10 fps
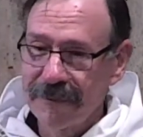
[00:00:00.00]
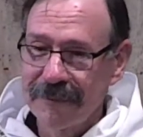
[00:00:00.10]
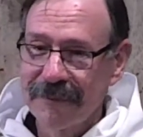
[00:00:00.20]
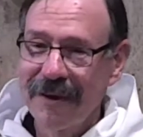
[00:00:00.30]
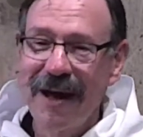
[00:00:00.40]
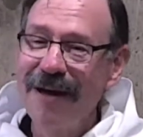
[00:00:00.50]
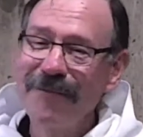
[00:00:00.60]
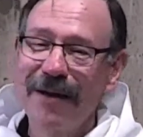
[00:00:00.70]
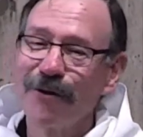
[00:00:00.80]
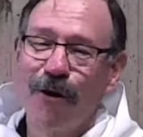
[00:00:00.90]
I'm
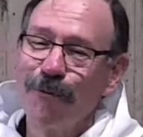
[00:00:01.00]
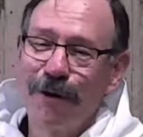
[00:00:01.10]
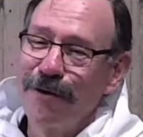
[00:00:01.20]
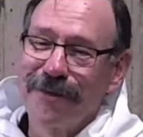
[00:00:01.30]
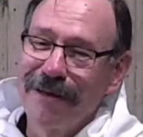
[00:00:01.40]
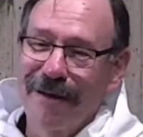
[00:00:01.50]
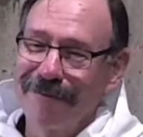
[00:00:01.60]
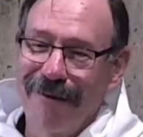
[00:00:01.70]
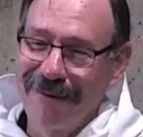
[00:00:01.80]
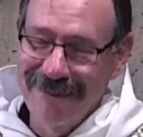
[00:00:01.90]
not going where you think I'm
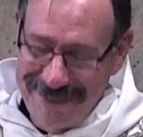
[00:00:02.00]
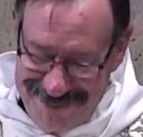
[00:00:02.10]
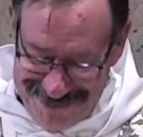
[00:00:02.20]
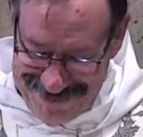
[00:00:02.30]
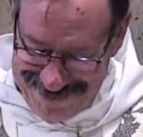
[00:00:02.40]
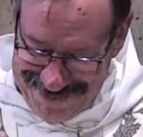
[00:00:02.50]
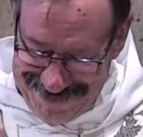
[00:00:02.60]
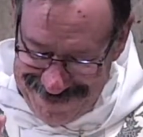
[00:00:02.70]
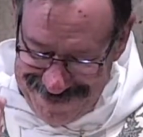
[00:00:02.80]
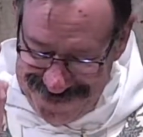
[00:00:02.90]
going.
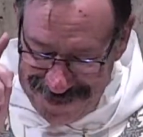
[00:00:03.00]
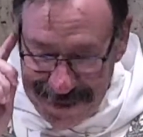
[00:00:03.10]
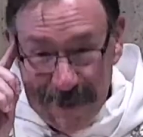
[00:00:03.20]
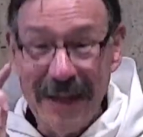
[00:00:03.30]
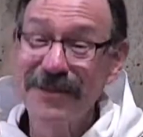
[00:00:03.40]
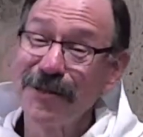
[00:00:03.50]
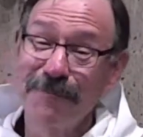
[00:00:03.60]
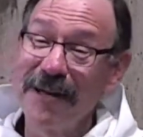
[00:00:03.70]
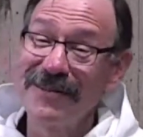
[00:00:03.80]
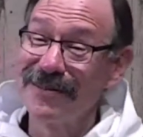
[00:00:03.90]
But that's a good
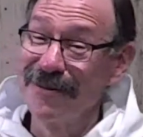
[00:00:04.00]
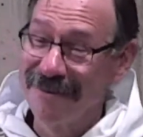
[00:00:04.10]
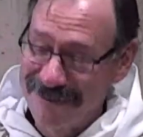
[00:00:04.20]
place too.